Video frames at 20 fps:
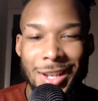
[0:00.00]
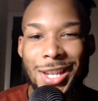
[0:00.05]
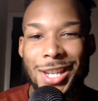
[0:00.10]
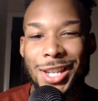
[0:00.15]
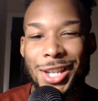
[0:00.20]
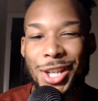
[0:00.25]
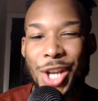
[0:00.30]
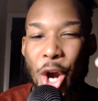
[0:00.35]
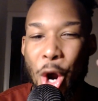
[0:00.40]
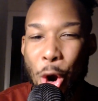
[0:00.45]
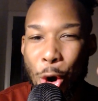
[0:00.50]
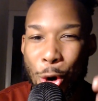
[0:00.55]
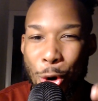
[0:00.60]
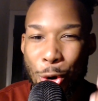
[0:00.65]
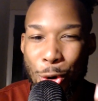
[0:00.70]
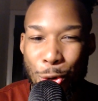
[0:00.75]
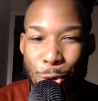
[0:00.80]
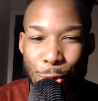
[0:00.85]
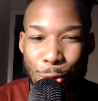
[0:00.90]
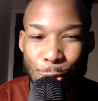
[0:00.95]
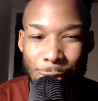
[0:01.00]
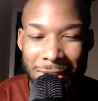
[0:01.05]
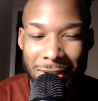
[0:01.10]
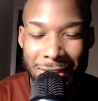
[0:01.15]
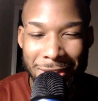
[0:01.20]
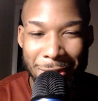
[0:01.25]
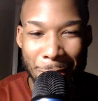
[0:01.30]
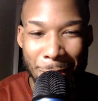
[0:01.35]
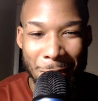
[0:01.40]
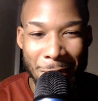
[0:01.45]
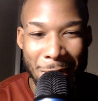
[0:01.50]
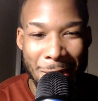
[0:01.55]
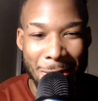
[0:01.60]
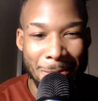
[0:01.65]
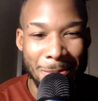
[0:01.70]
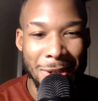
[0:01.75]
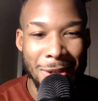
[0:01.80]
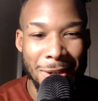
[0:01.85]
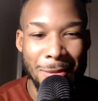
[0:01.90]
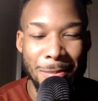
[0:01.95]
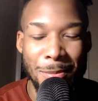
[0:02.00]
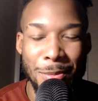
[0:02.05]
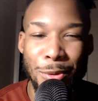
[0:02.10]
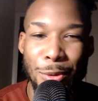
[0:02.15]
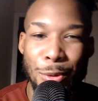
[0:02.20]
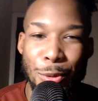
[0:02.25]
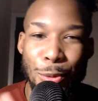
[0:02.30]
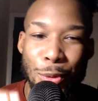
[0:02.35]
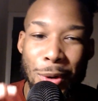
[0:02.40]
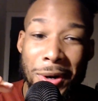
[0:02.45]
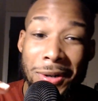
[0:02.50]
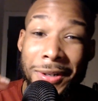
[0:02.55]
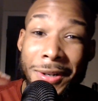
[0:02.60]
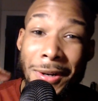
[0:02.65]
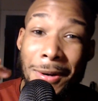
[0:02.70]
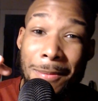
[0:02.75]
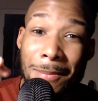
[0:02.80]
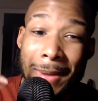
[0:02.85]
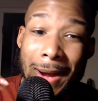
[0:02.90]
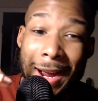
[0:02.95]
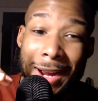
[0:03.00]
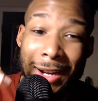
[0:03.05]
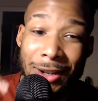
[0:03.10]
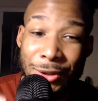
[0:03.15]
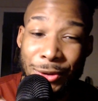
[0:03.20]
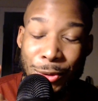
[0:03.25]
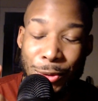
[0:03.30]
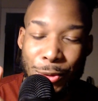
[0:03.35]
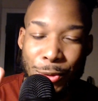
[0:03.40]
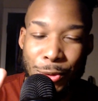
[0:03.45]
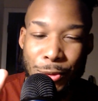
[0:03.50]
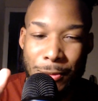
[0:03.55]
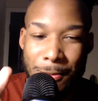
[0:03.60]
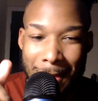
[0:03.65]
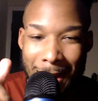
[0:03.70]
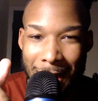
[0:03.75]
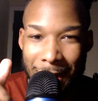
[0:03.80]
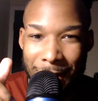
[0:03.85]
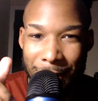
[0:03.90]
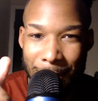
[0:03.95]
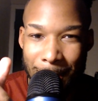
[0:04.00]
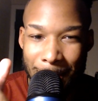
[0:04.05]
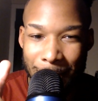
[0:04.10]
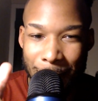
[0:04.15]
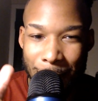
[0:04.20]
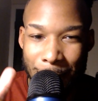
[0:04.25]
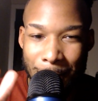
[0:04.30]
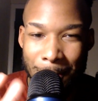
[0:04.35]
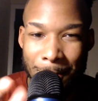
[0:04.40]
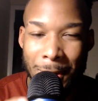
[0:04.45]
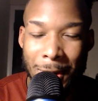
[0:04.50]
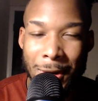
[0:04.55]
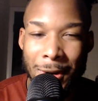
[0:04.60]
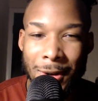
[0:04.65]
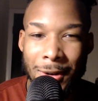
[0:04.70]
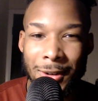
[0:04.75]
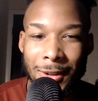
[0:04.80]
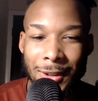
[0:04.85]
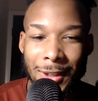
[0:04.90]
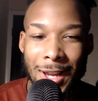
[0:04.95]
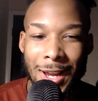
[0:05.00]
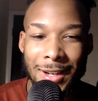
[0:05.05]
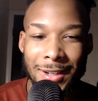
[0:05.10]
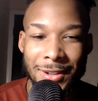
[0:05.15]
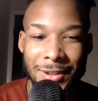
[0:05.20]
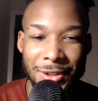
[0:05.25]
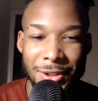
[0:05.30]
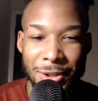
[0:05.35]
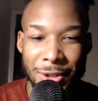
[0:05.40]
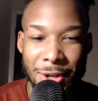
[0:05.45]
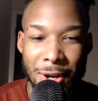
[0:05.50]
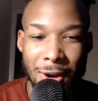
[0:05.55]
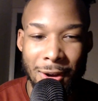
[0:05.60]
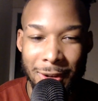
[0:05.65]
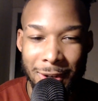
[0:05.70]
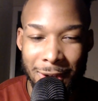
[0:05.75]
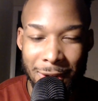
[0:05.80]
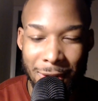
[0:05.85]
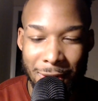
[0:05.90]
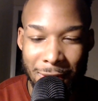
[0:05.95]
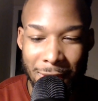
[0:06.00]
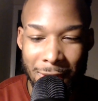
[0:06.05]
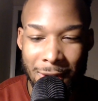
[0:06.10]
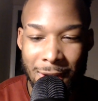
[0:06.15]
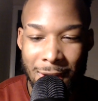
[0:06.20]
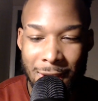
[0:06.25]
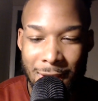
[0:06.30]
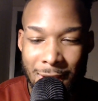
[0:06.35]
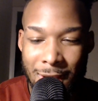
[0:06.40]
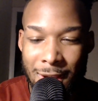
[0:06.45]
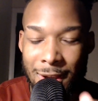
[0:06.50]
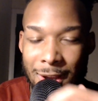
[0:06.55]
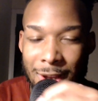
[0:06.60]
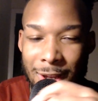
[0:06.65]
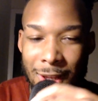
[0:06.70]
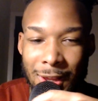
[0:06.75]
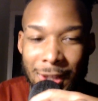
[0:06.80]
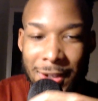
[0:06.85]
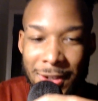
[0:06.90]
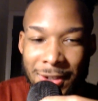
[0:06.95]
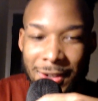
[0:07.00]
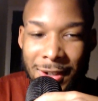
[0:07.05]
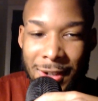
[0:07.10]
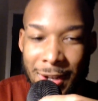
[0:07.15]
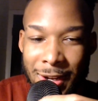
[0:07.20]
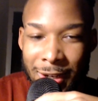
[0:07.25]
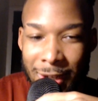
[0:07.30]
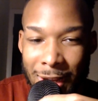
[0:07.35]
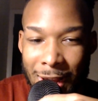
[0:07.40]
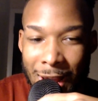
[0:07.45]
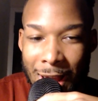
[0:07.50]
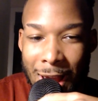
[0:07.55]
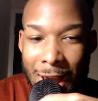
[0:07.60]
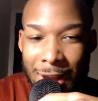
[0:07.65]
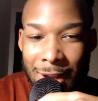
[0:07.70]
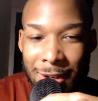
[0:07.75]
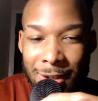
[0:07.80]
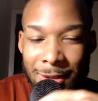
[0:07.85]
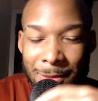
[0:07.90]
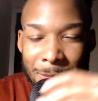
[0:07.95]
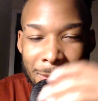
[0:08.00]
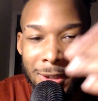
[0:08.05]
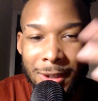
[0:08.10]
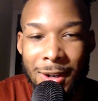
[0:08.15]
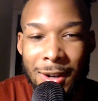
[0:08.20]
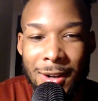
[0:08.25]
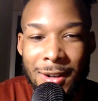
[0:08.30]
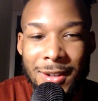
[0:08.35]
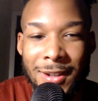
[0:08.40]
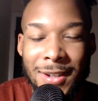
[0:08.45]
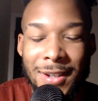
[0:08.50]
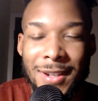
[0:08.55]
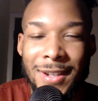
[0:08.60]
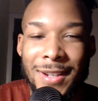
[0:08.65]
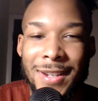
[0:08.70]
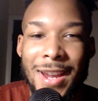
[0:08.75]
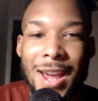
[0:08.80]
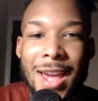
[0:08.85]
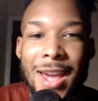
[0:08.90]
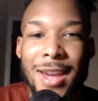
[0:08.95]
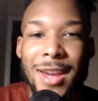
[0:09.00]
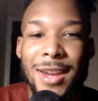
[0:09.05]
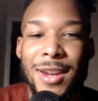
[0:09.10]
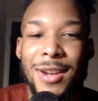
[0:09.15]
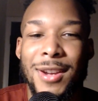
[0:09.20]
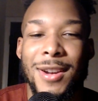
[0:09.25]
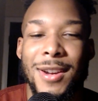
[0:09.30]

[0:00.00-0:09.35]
Yo, what's going on, people? Welcome back to Mandem Football. Glad to see y'all here and listening. And because today